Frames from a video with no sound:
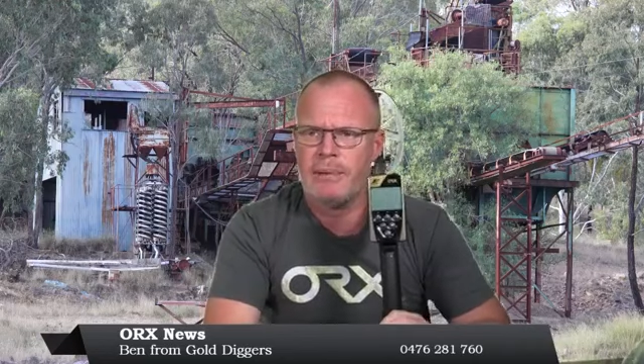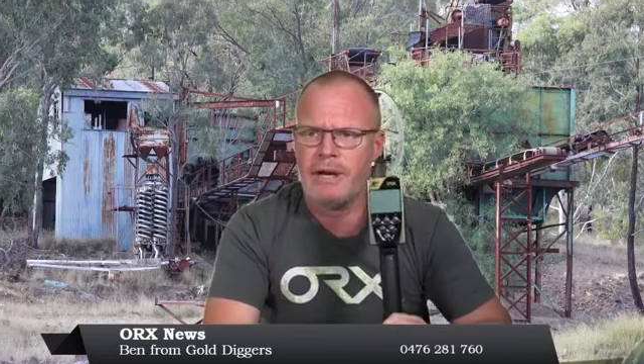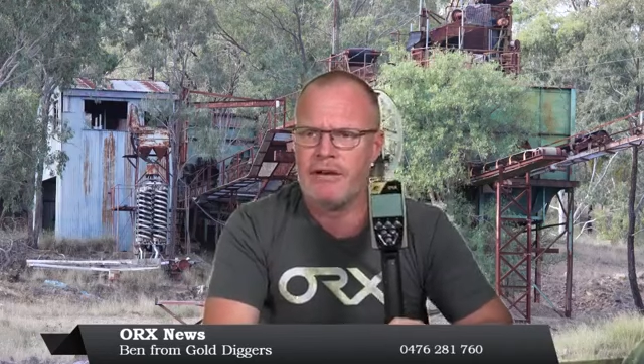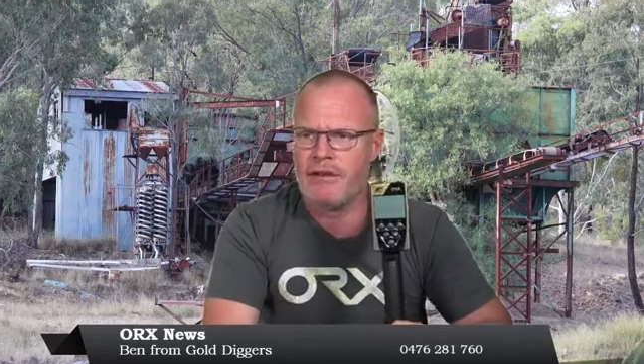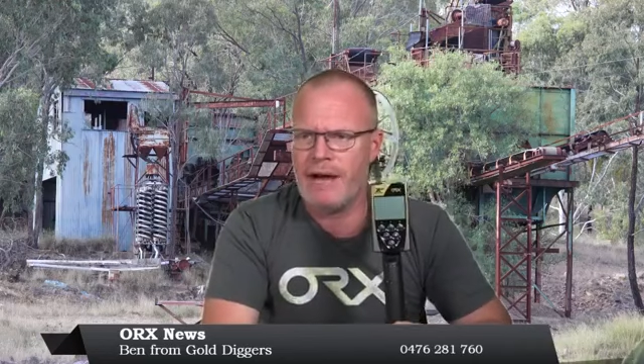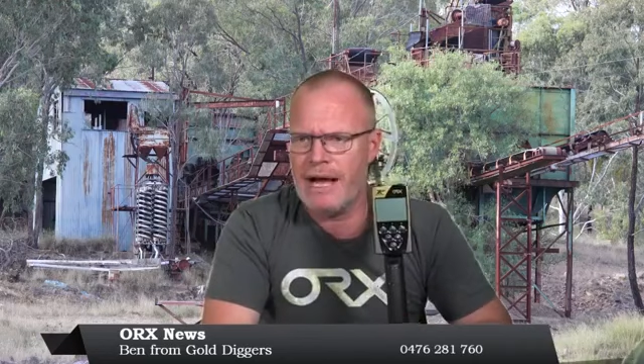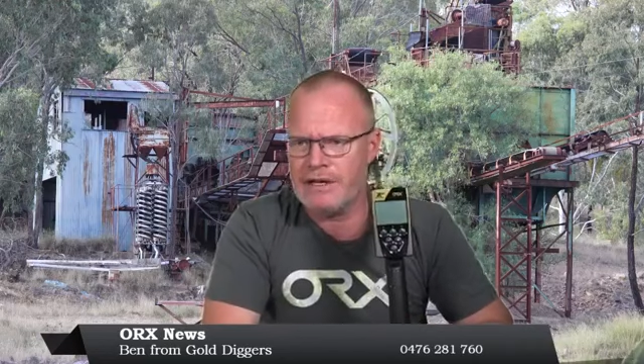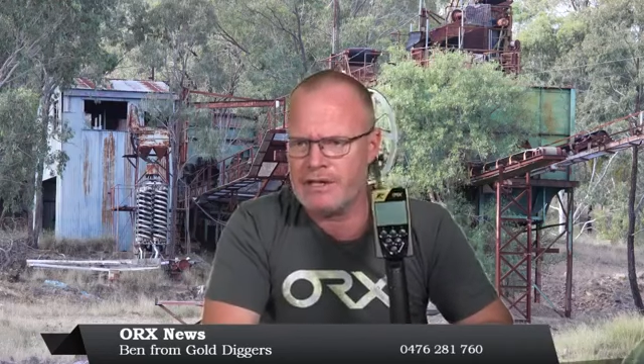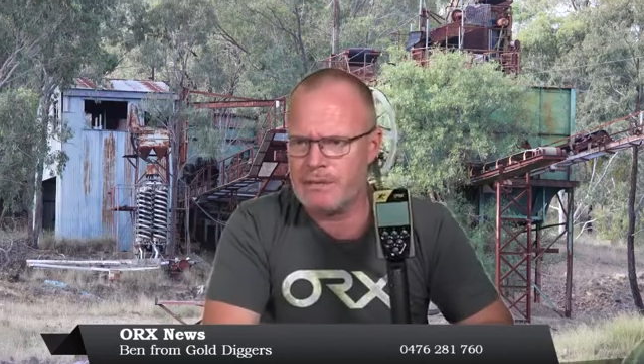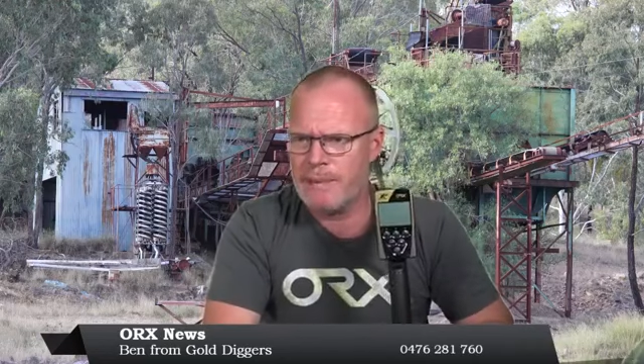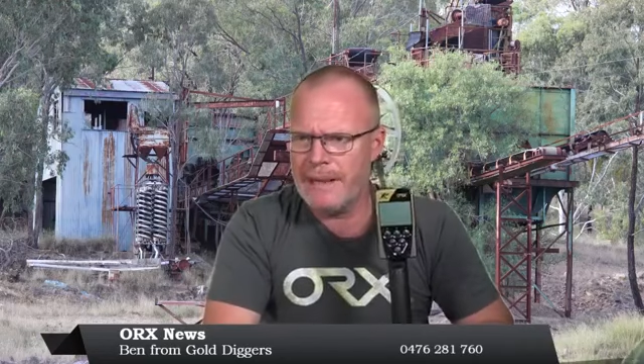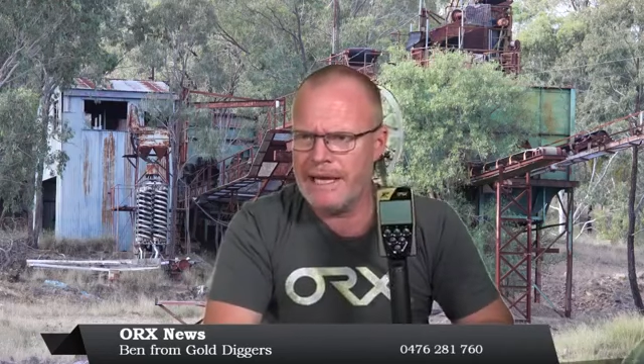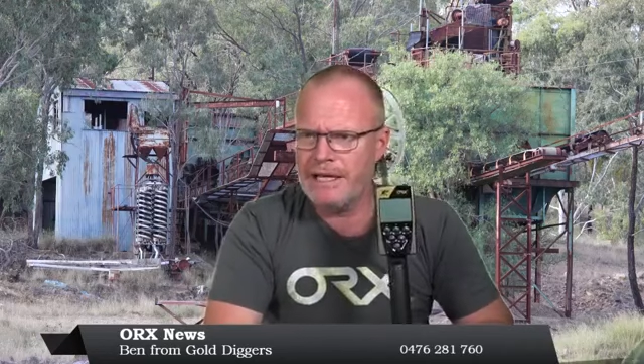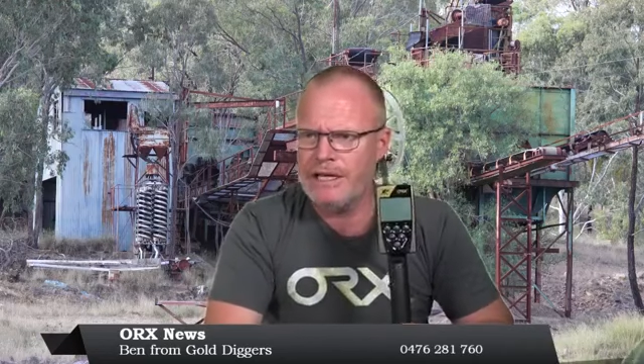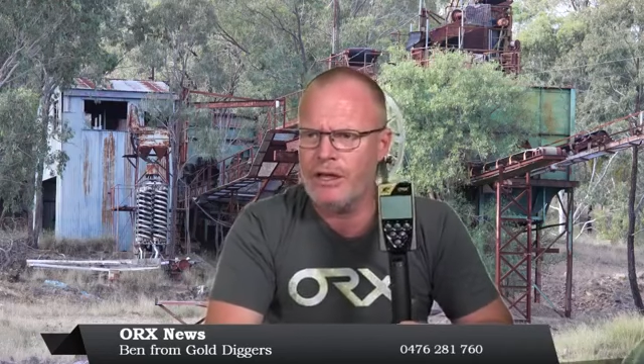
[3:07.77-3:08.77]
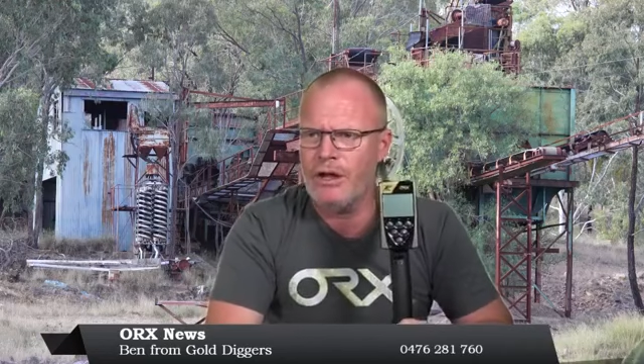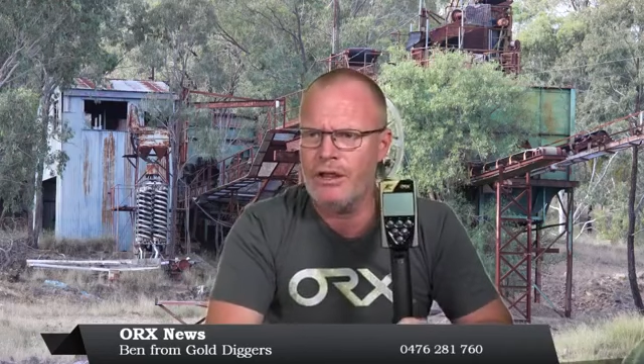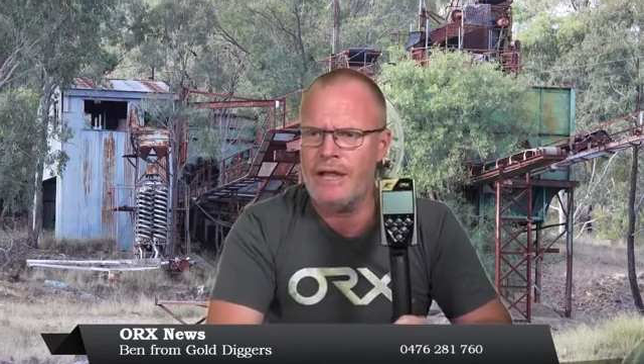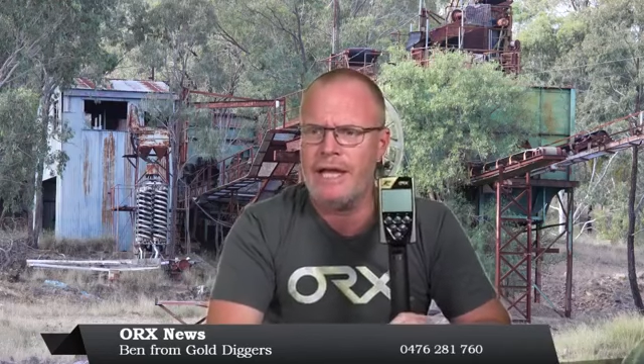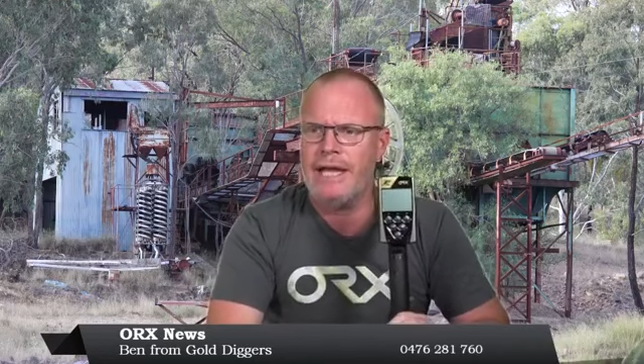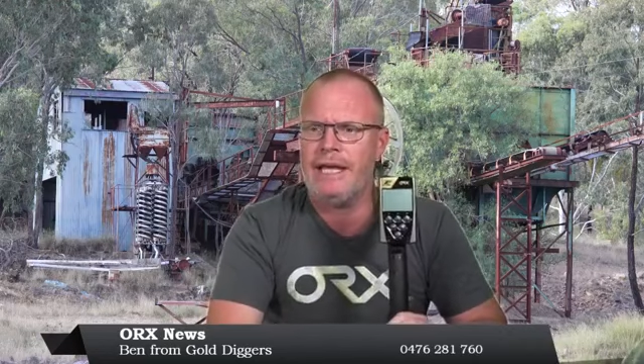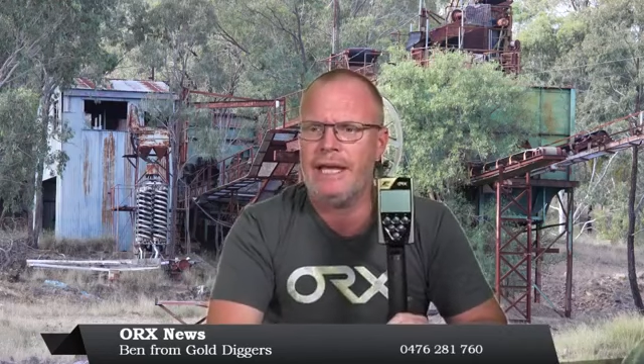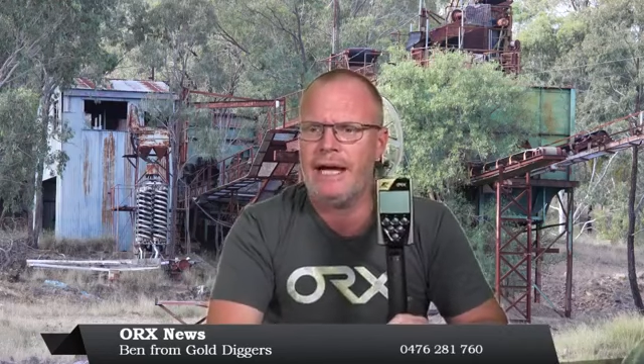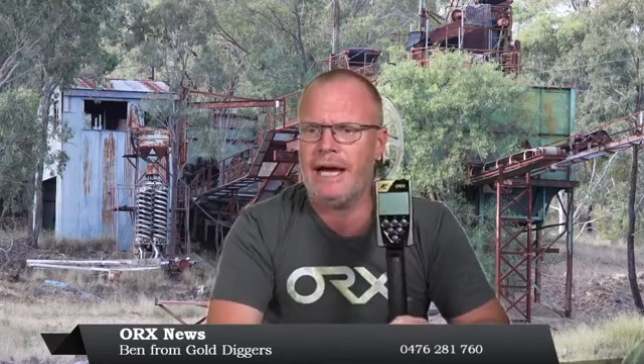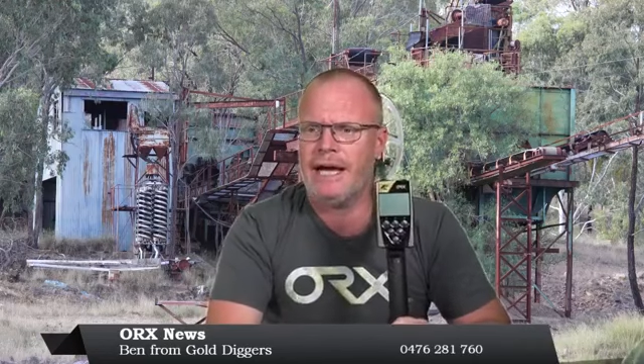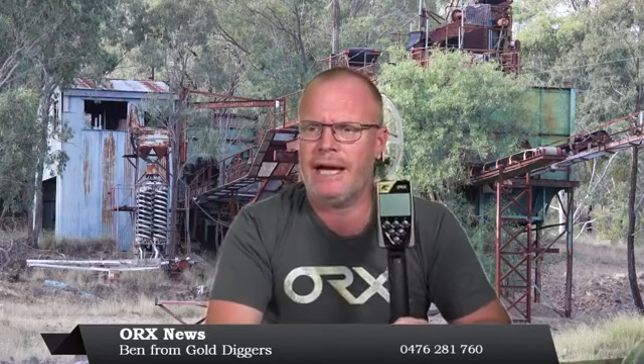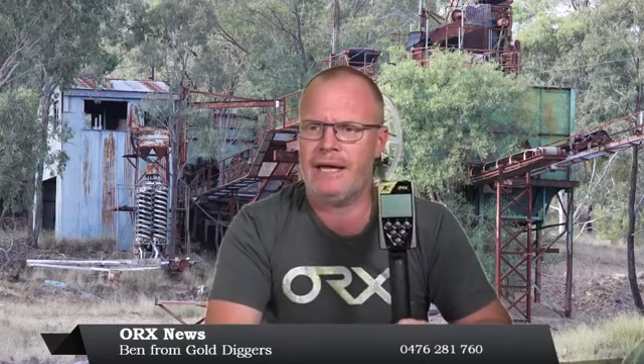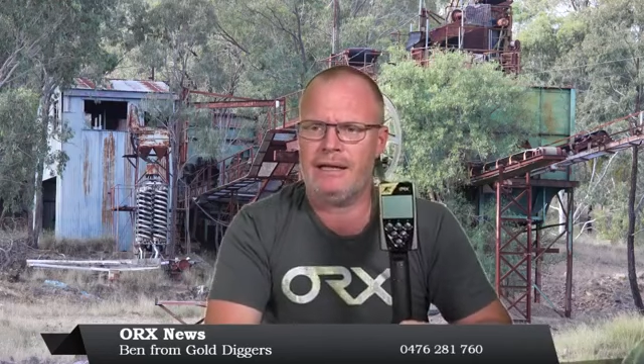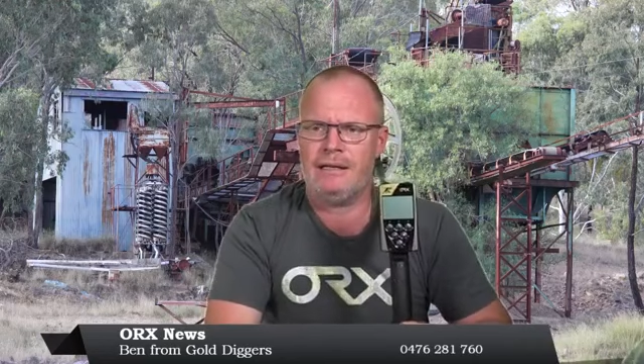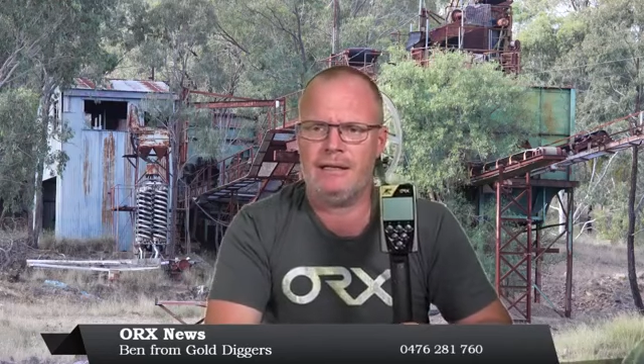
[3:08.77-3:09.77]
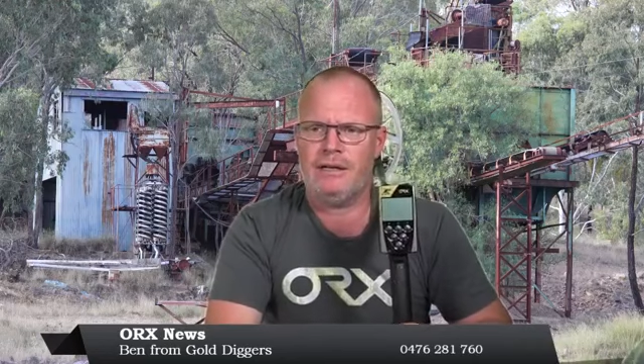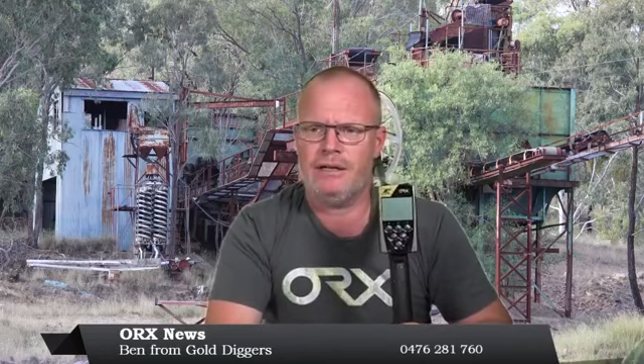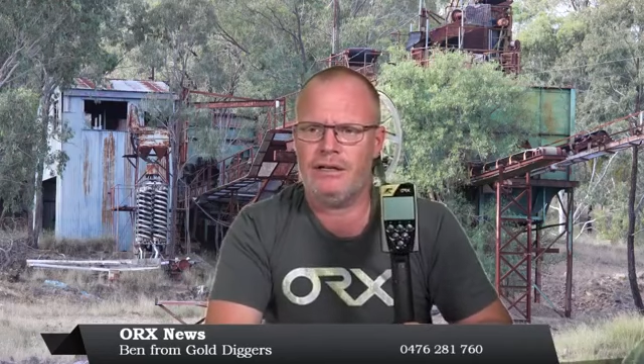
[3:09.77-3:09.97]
bit of a spiel on the